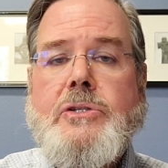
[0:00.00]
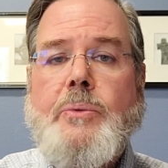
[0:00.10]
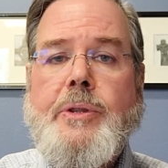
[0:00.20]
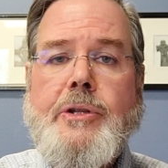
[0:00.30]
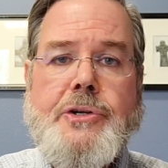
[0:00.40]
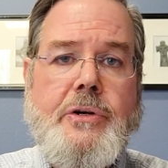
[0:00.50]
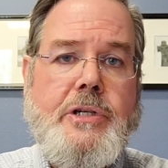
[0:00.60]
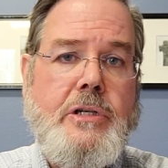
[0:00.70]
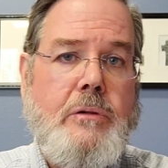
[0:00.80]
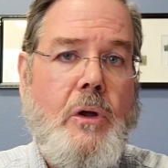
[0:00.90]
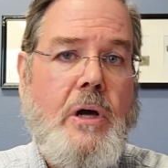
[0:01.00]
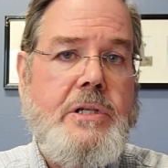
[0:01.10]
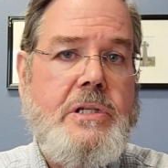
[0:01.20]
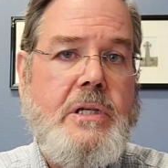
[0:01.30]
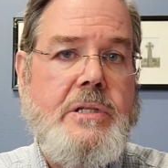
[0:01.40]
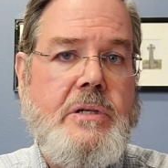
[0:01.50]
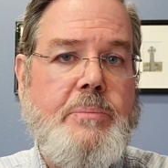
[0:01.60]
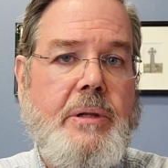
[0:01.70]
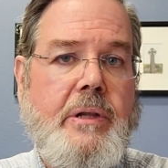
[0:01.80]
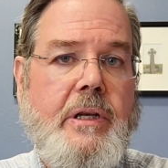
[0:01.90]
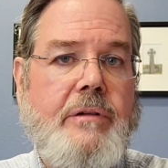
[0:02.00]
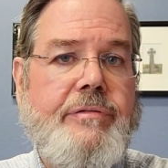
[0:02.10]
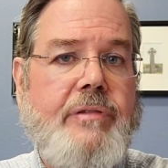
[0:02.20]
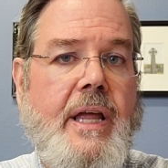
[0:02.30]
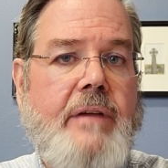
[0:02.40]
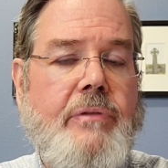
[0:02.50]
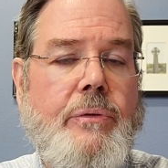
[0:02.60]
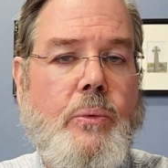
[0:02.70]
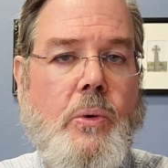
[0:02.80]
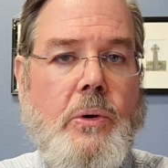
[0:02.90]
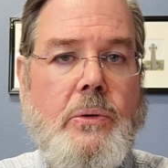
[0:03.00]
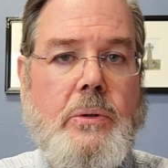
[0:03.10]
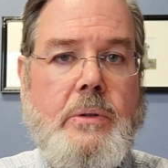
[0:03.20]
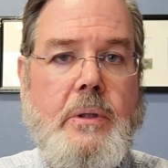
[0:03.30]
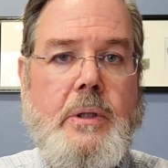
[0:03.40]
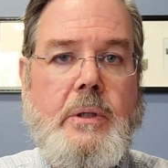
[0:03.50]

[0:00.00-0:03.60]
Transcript: so when the church has lost its ability to flavor the world,